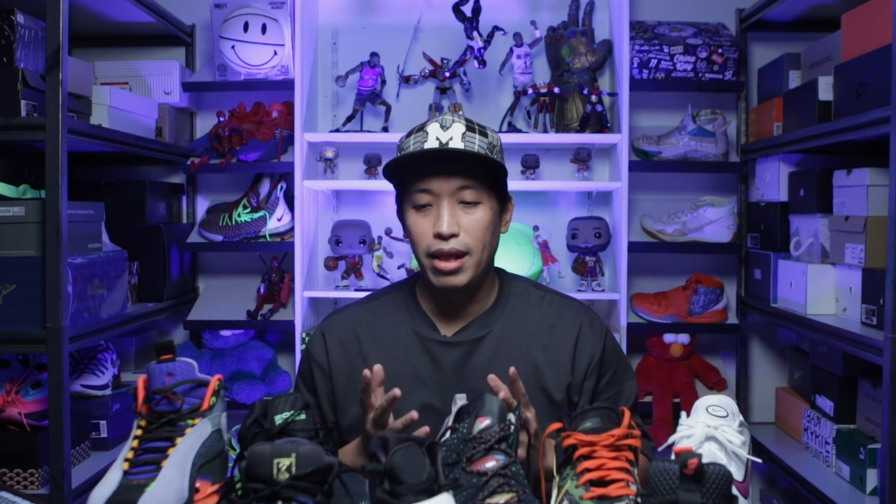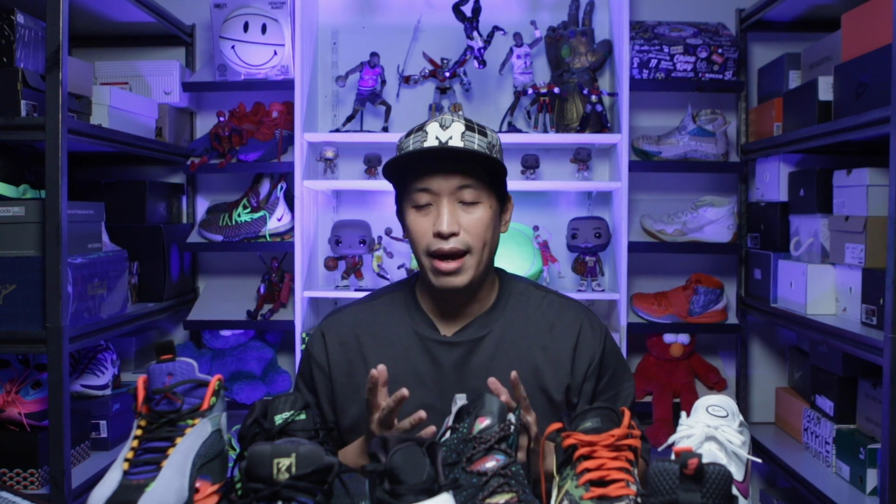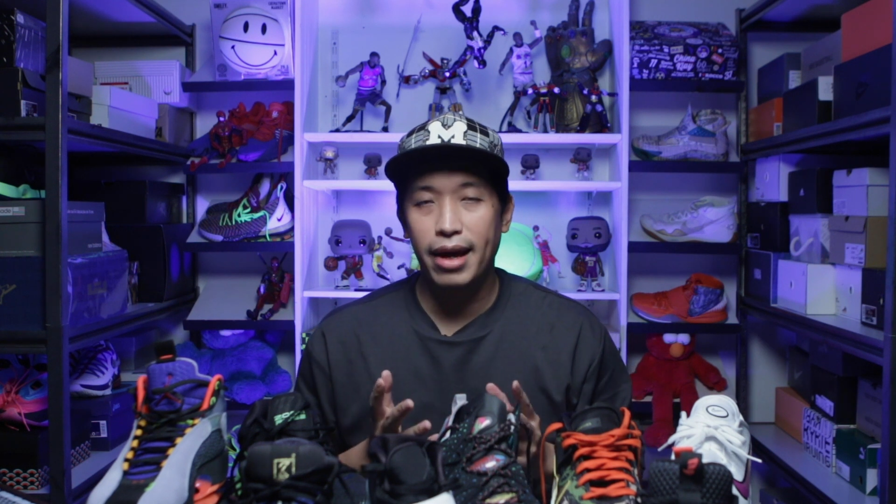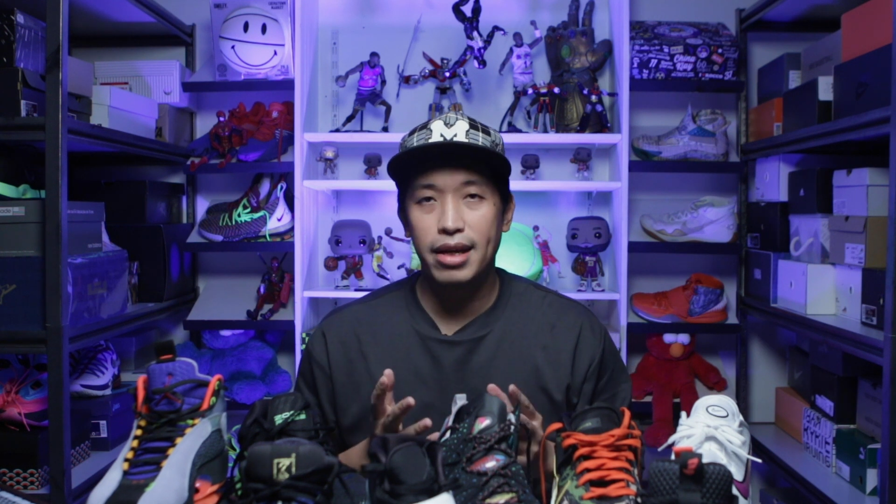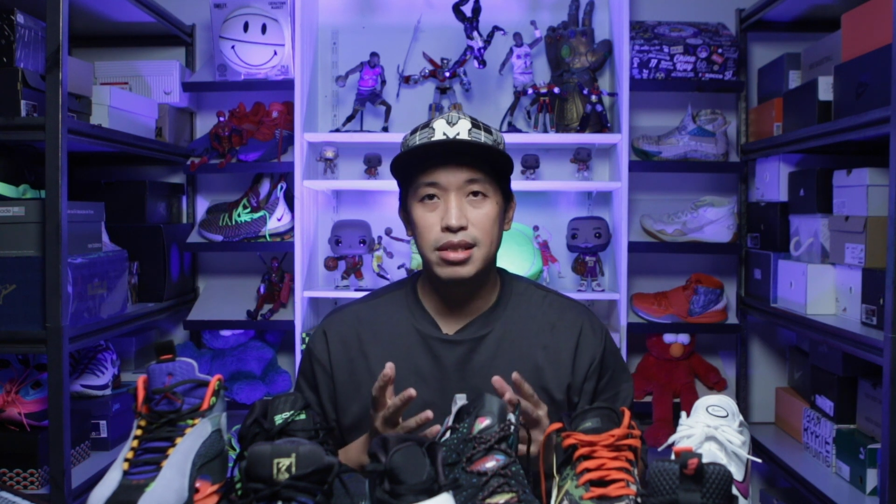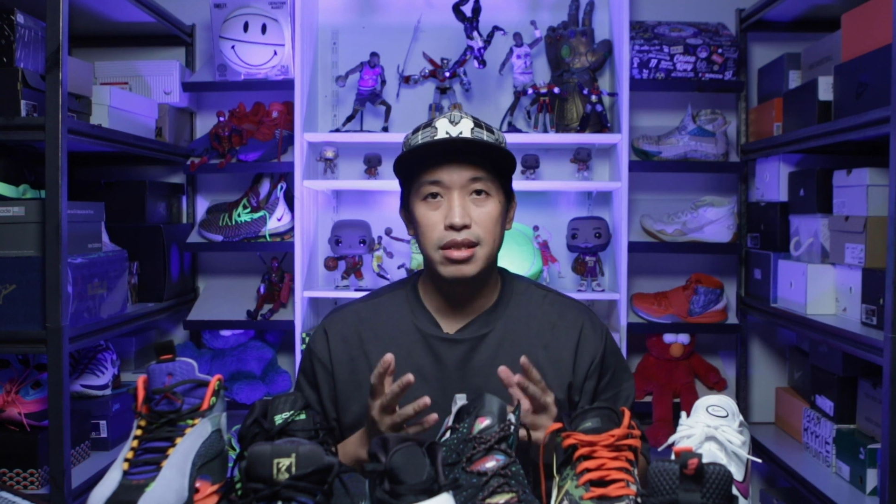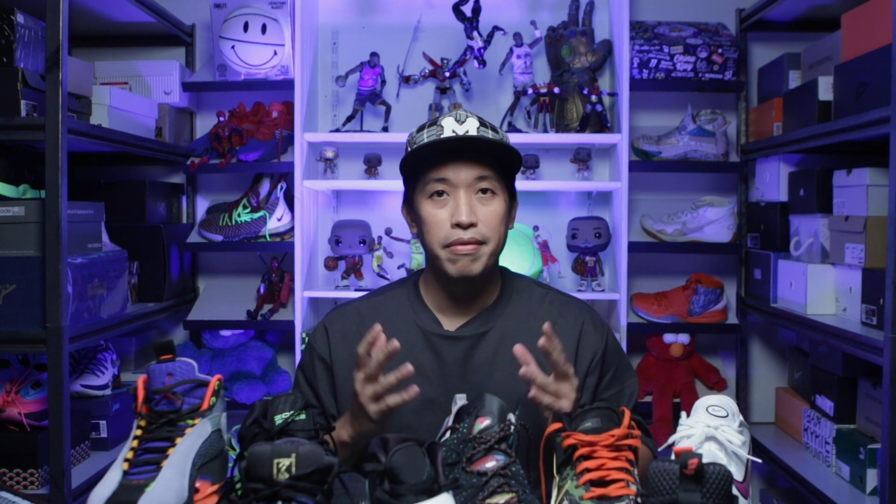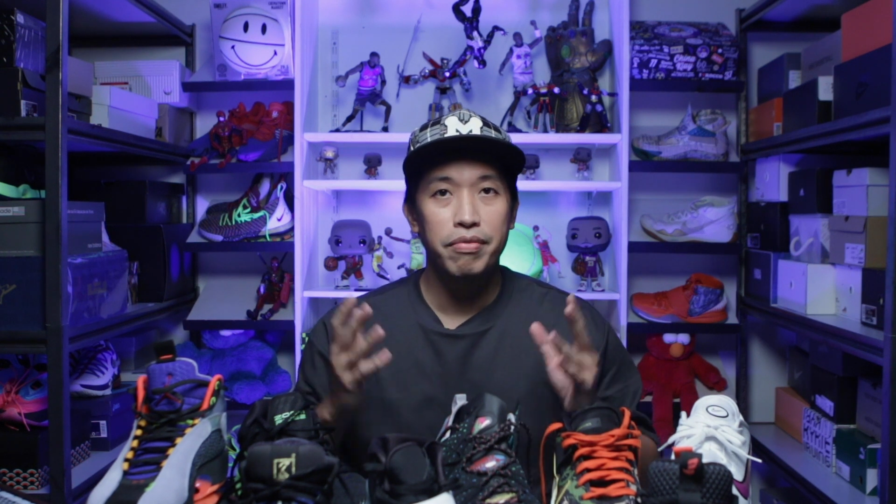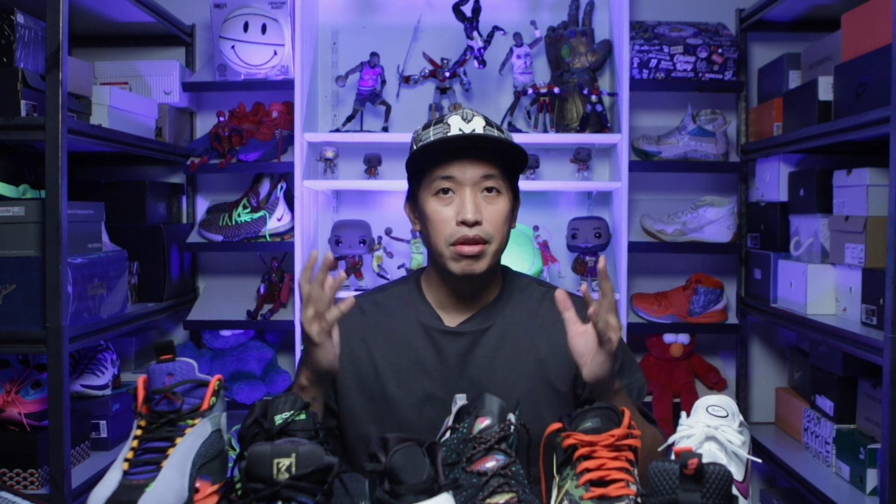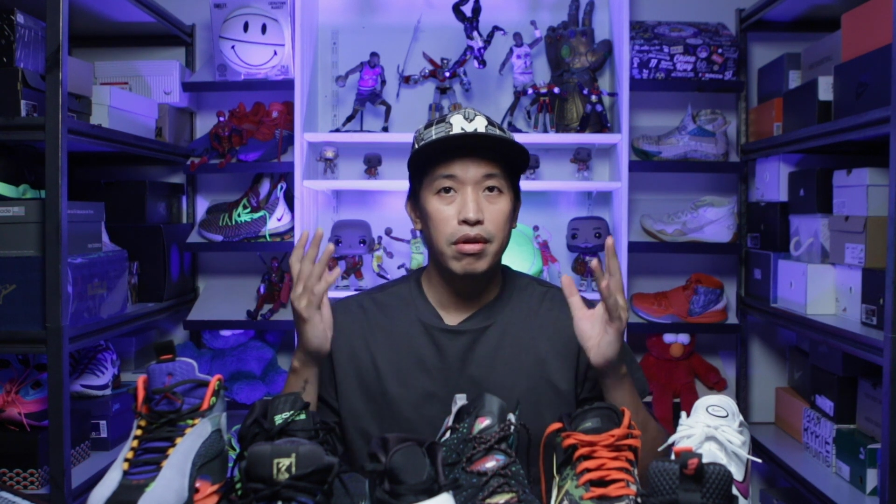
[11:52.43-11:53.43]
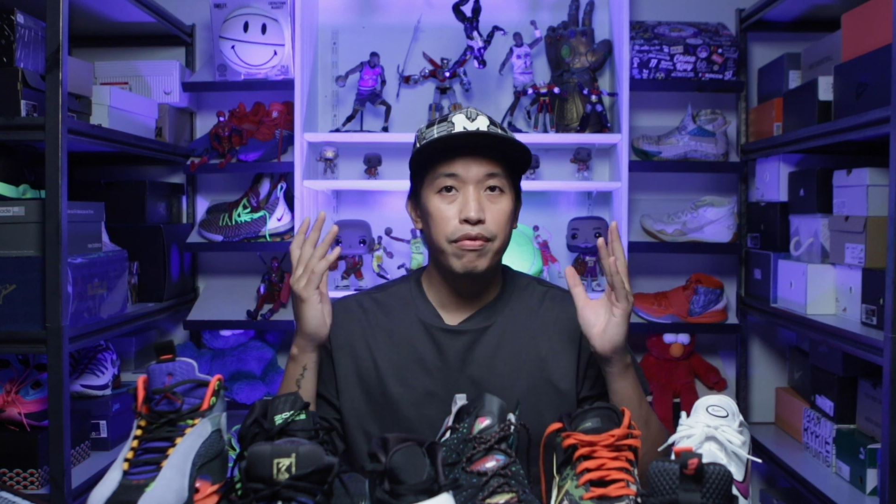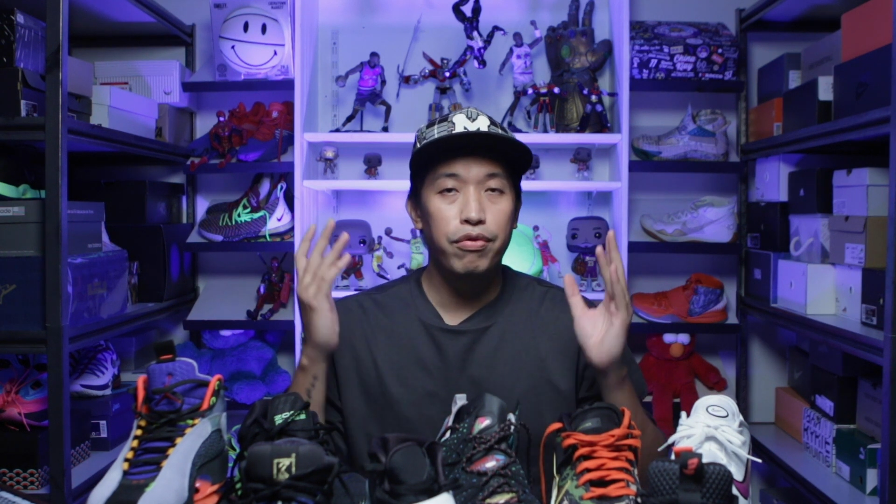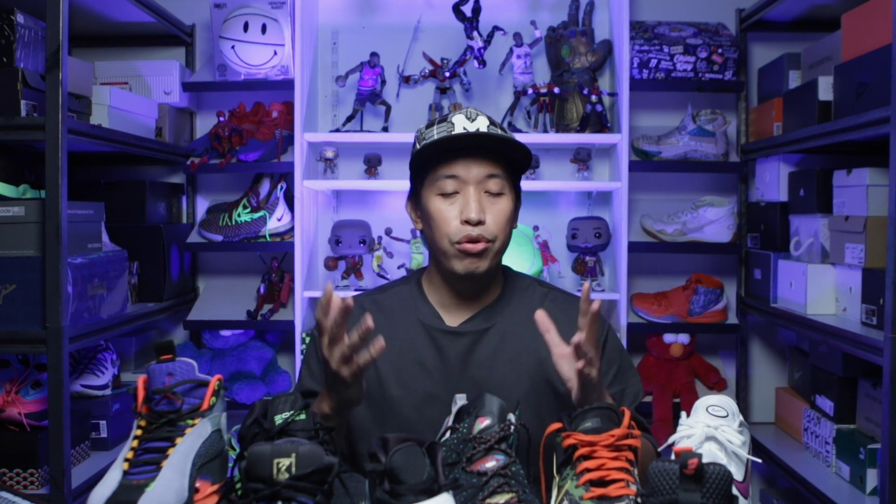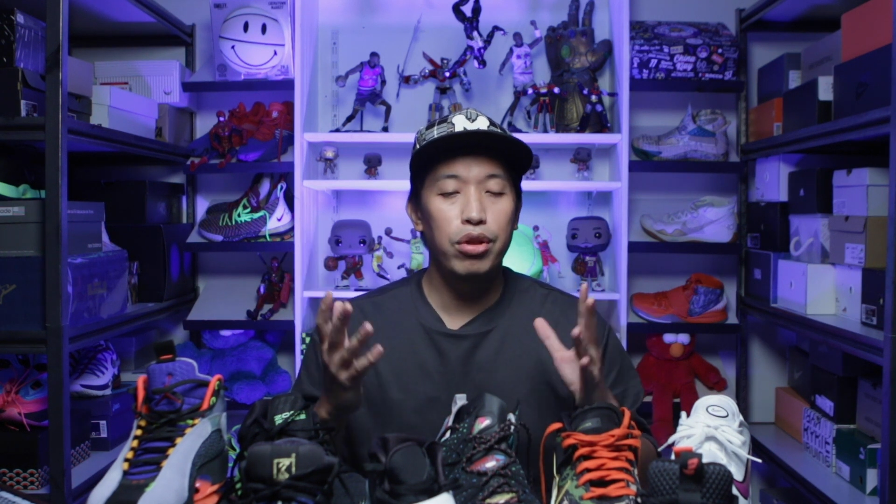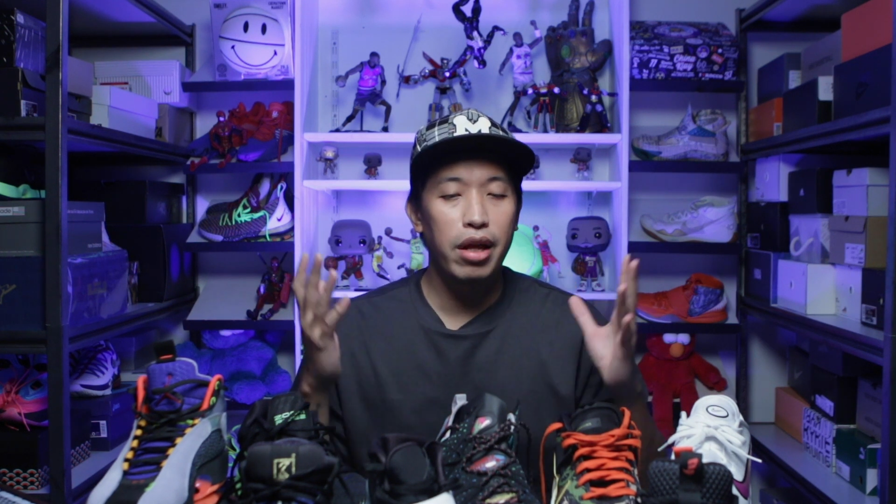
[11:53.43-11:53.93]
likes
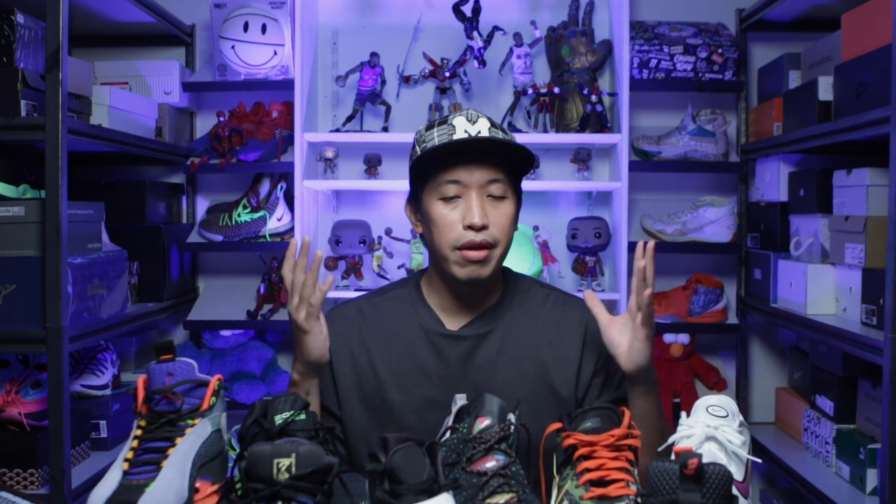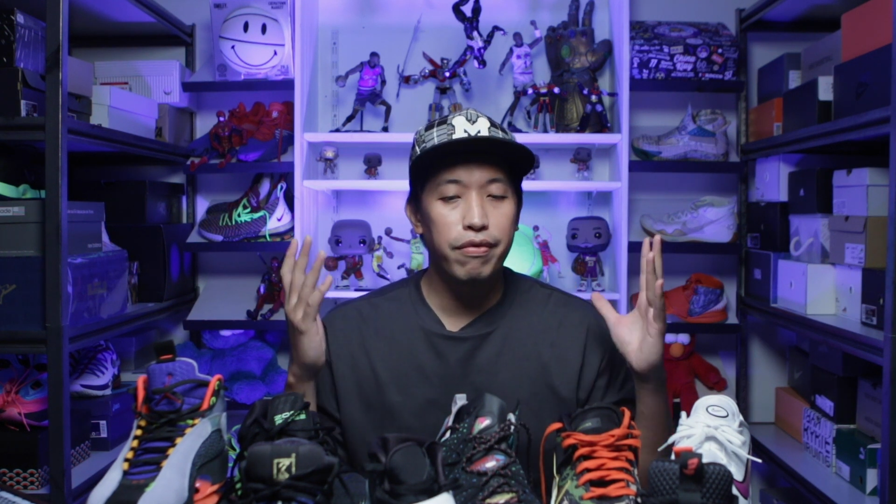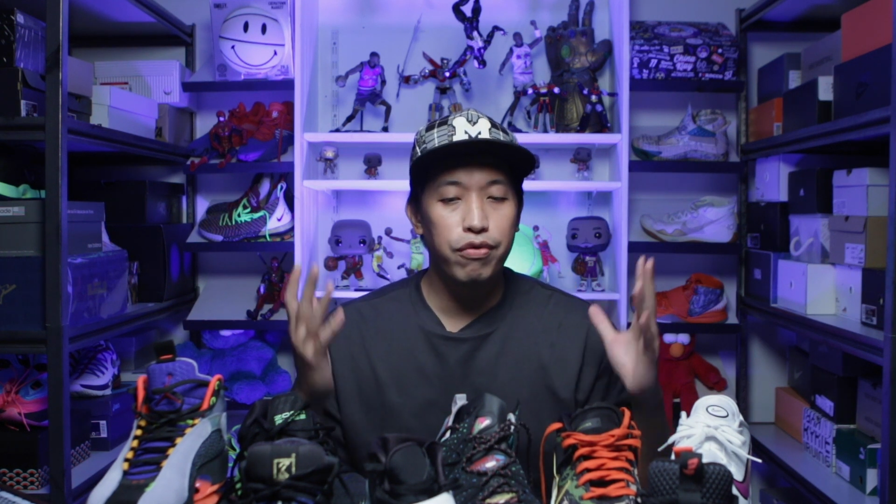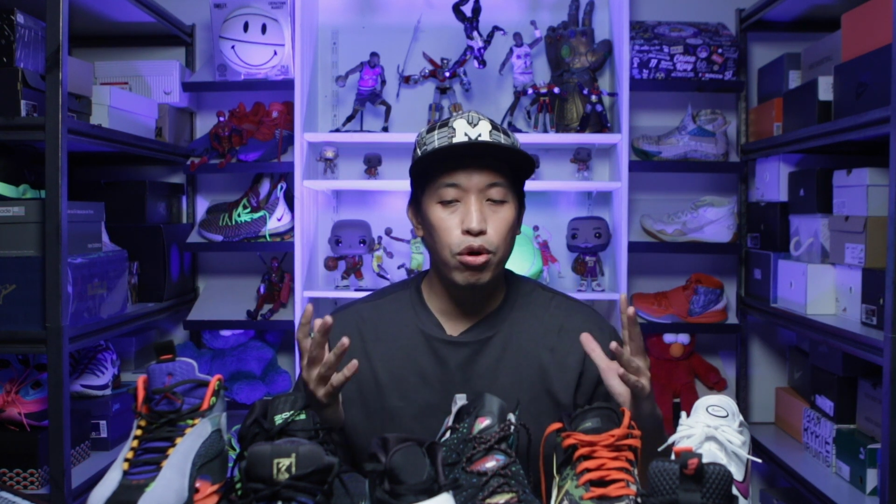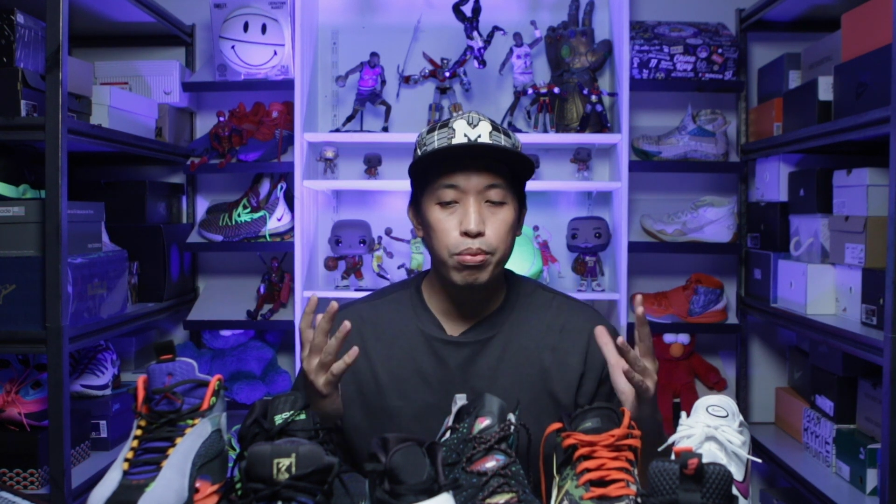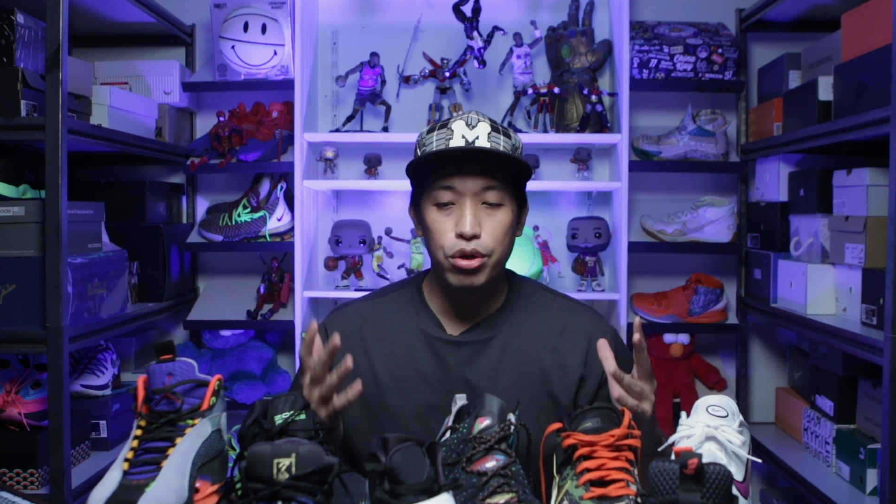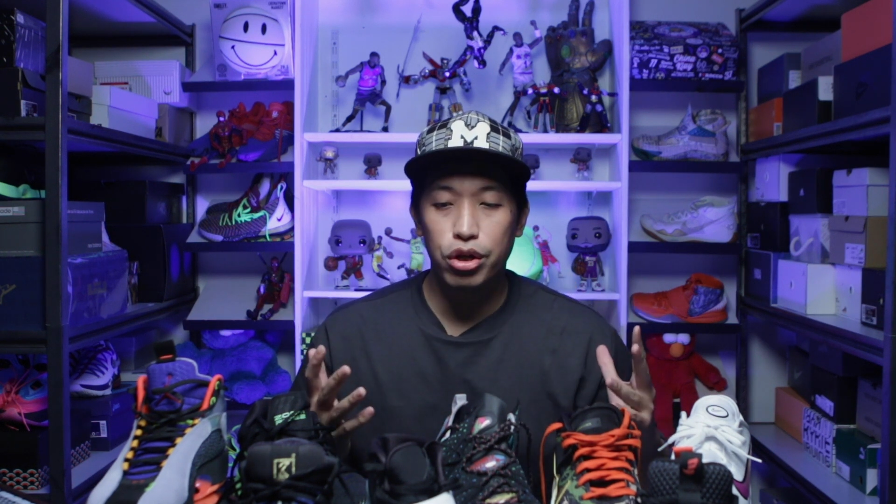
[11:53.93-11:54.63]
full-length foam